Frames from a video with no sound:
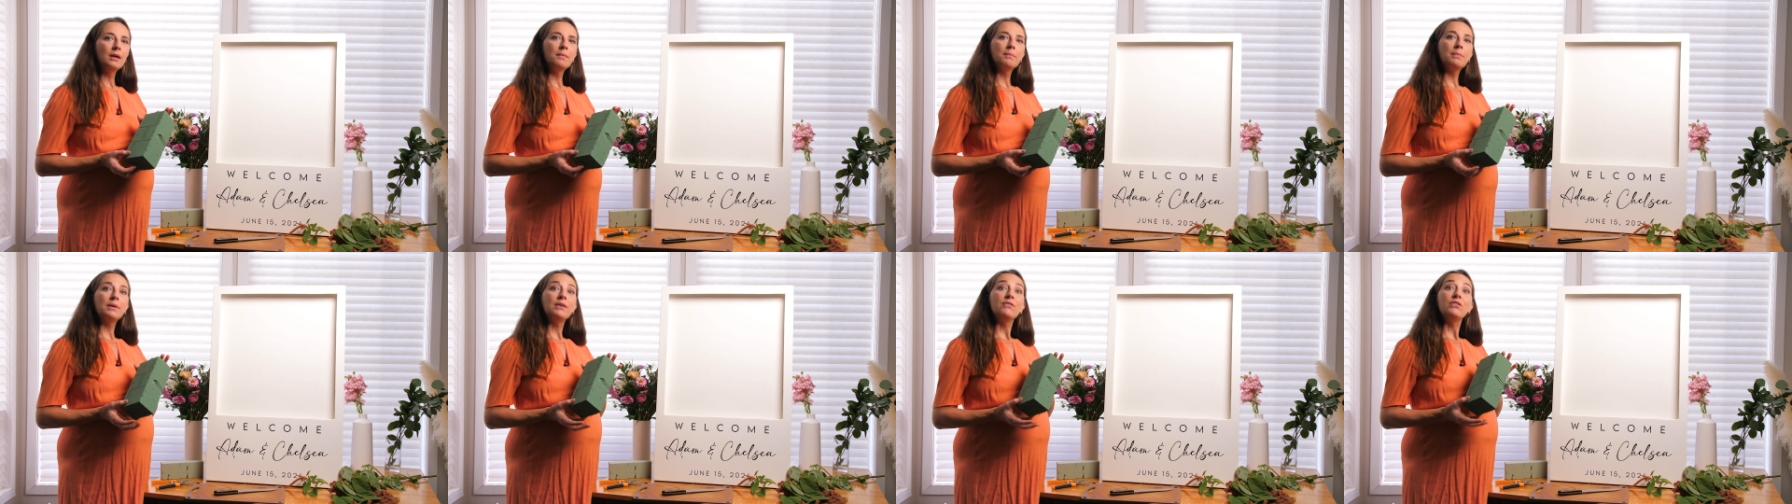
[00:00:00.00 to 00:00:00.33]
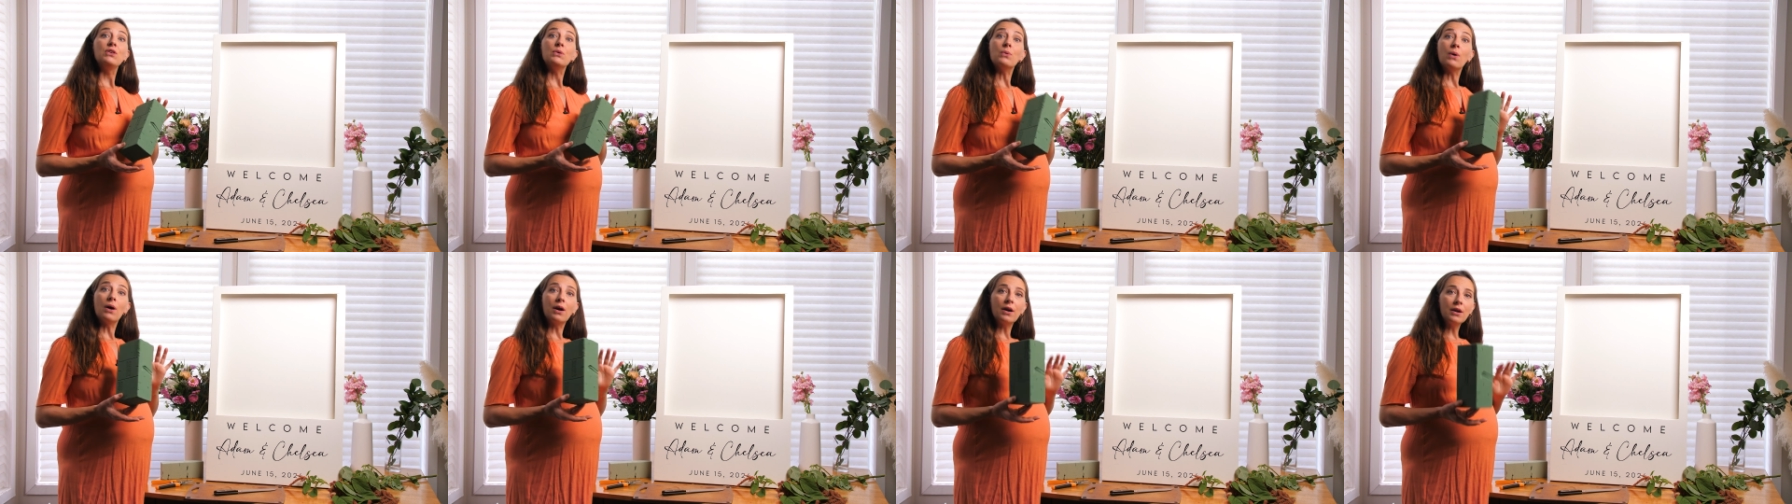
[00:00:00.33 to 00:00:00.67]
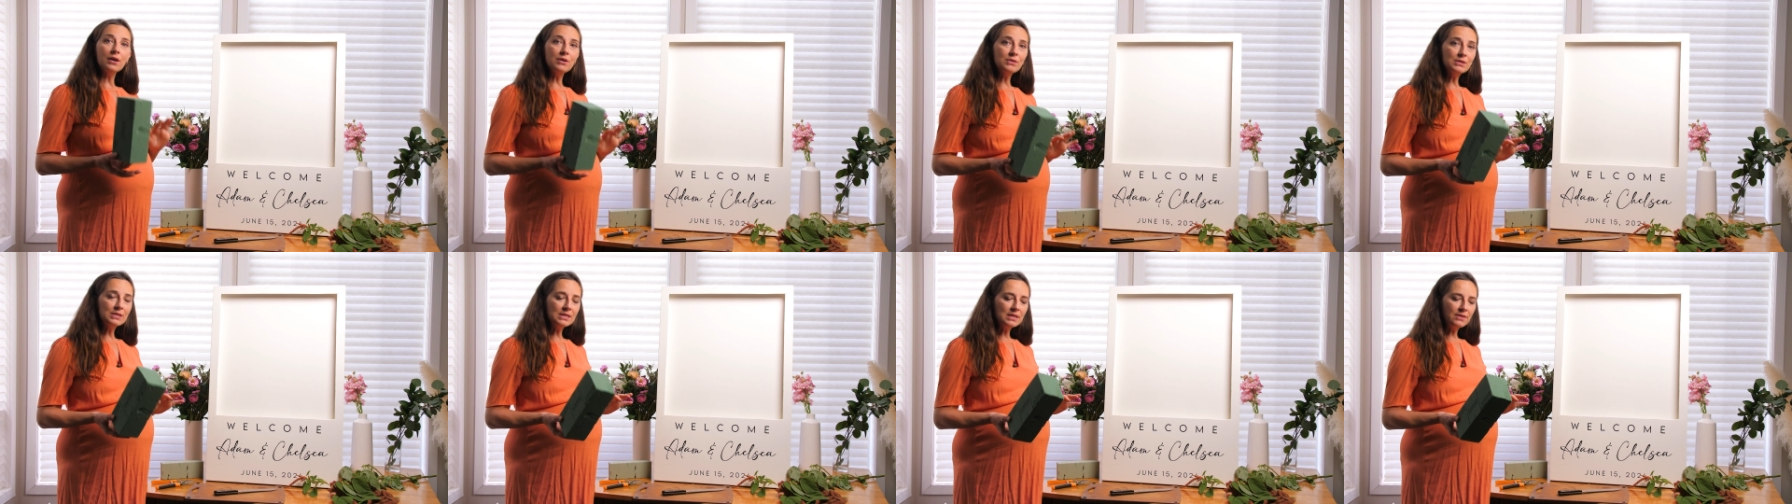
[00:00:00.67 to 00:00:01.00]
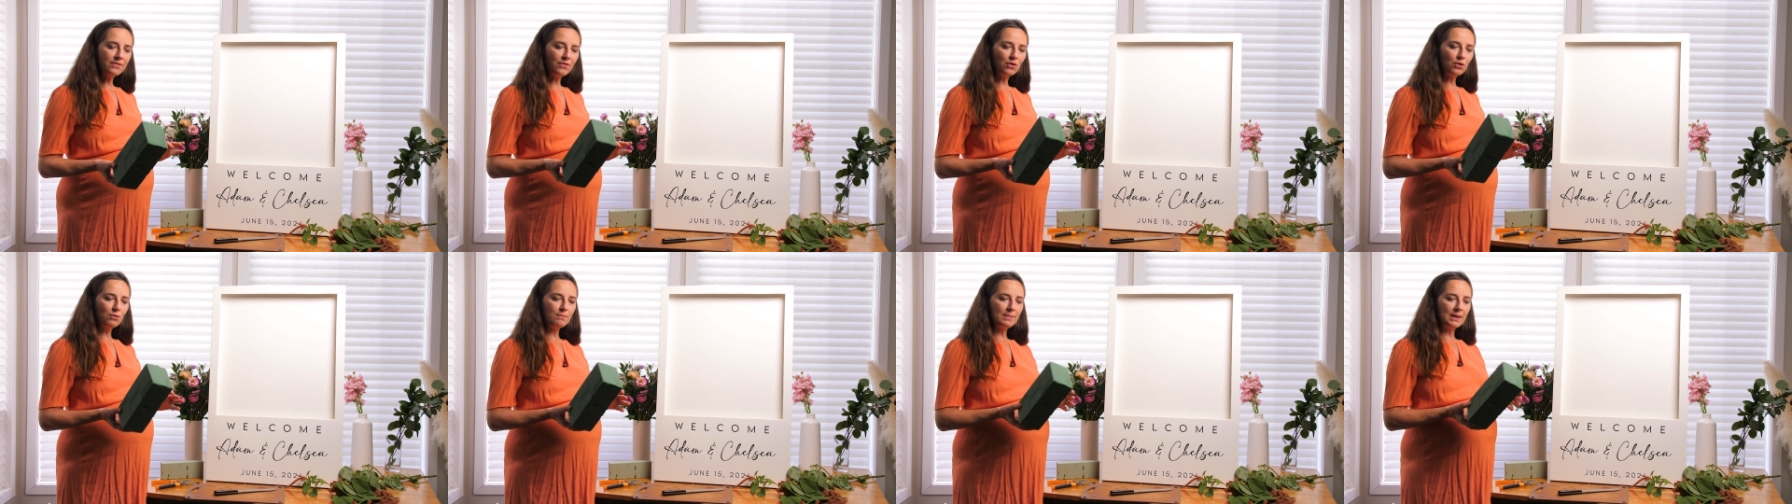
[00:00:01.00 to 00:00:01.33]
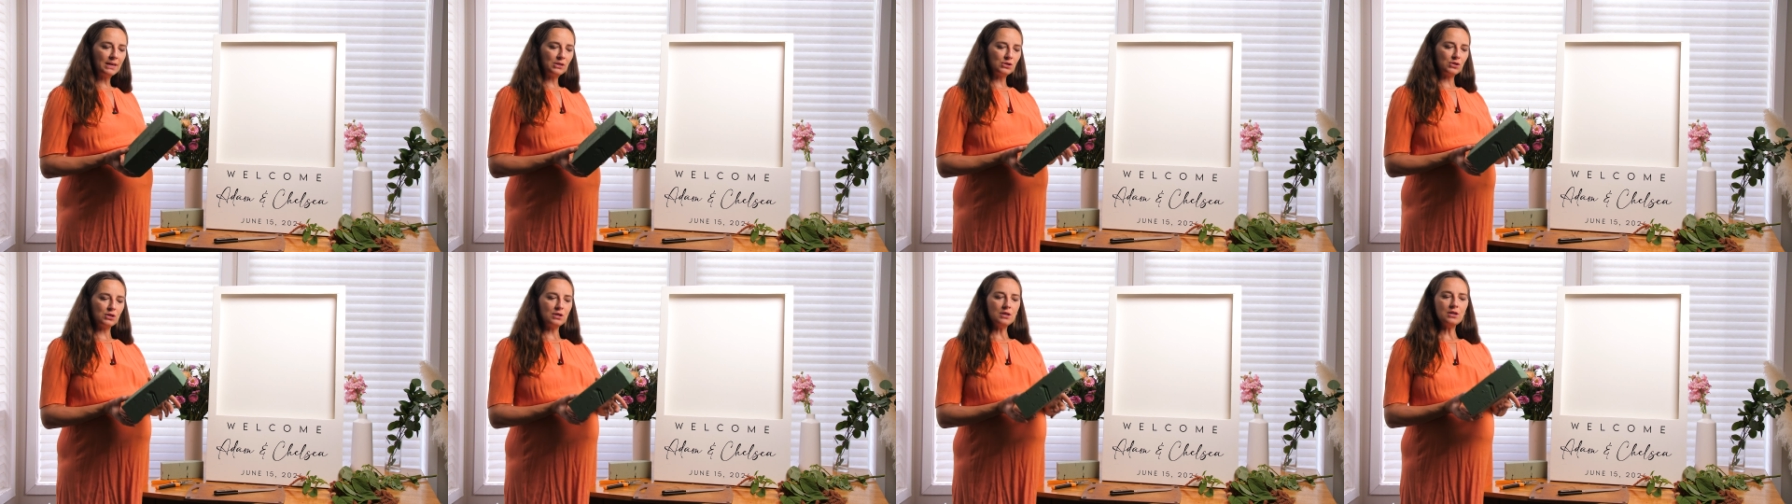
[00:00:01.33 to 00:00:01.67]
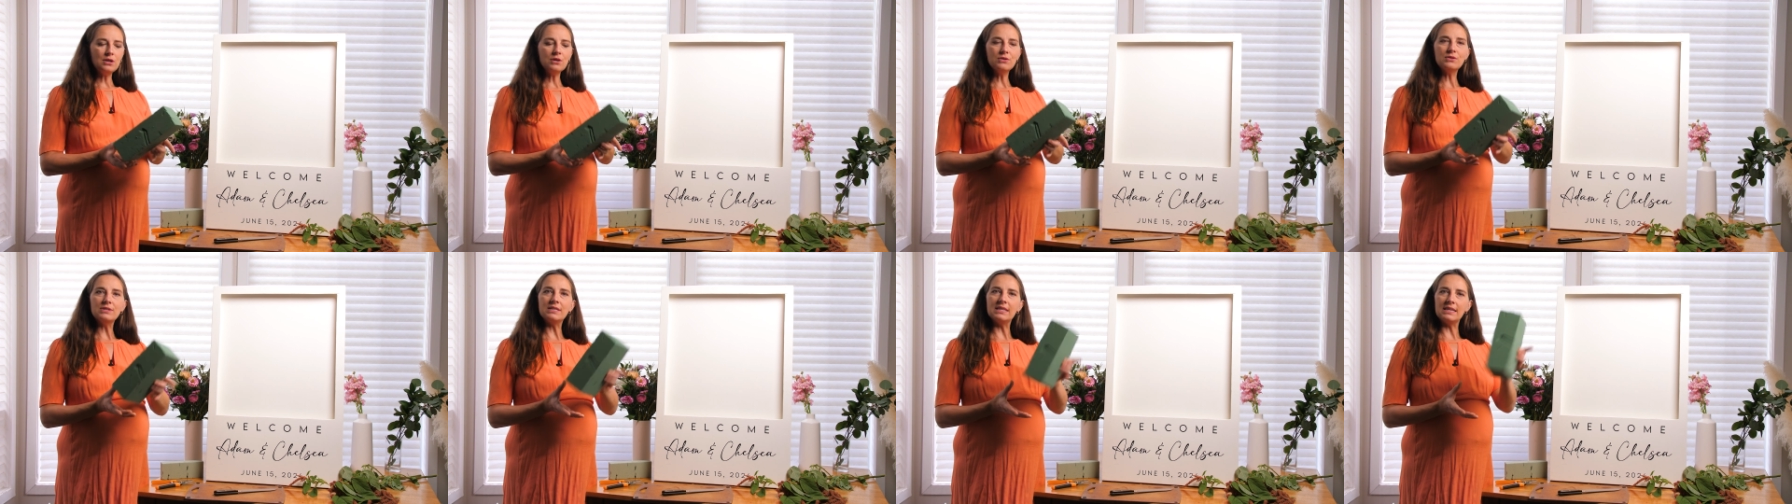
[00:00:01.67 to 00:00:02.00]
But if you are using the foam, make sure you
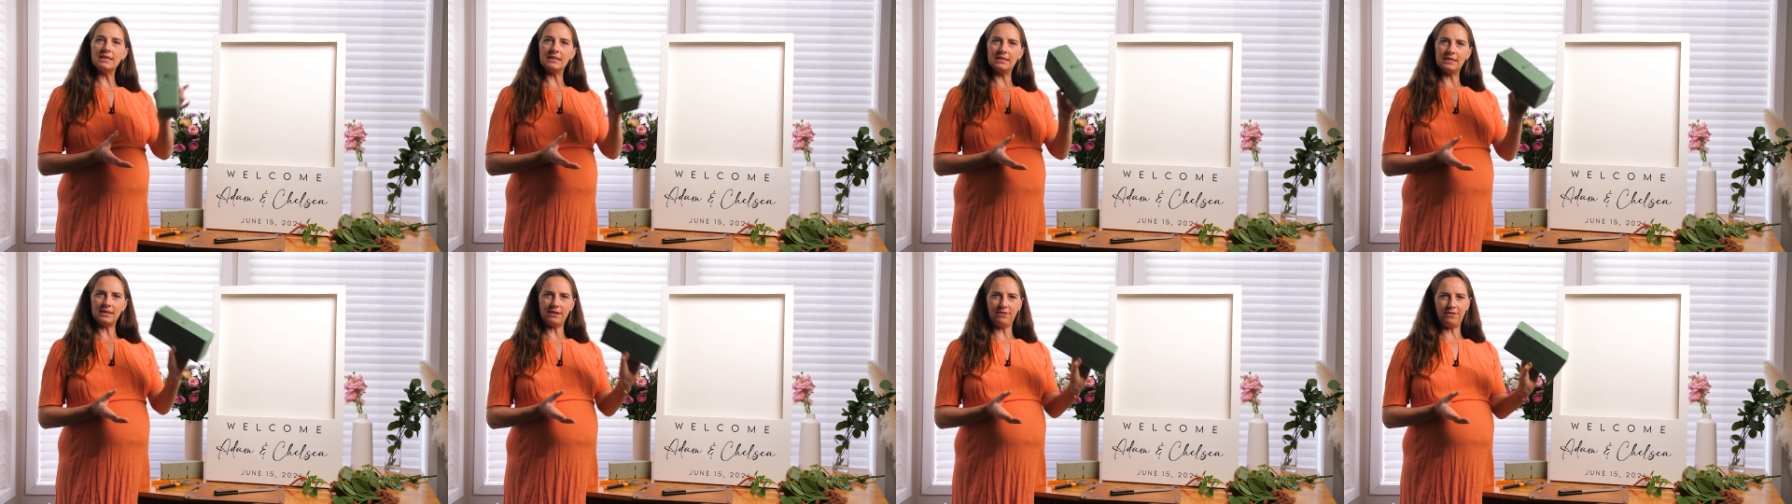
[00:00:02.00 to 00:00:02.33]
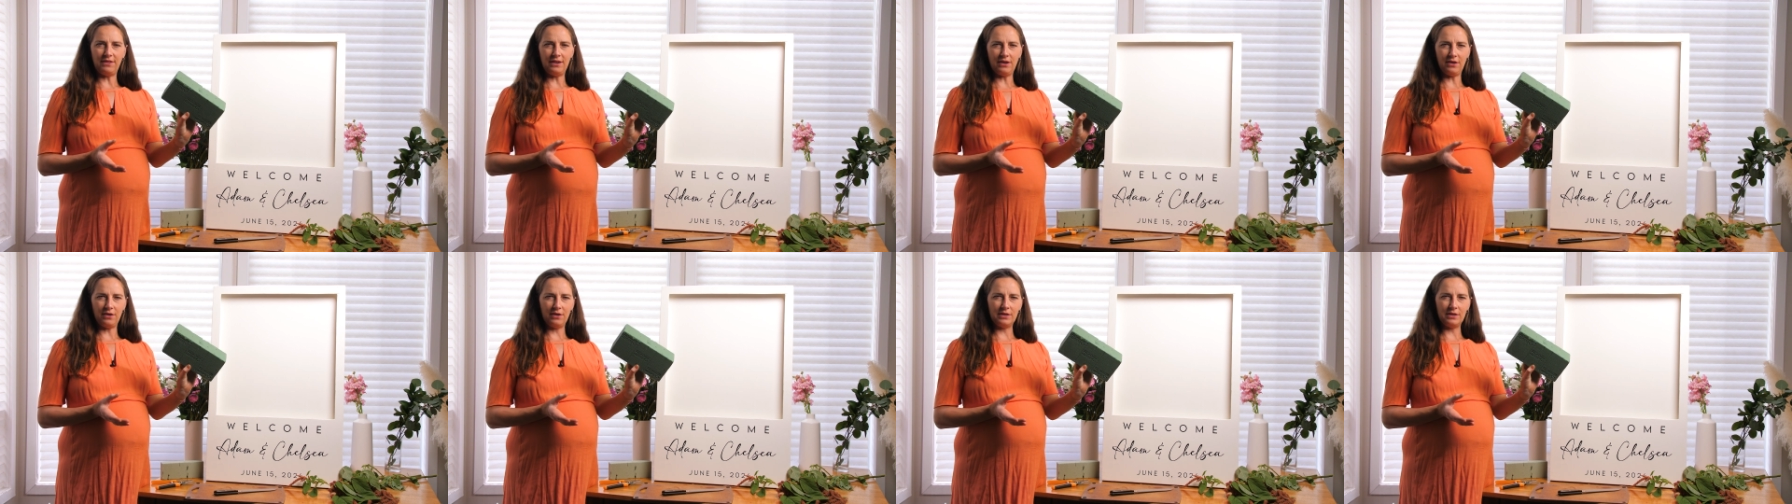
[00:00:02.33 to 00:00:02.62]
use this stuff here.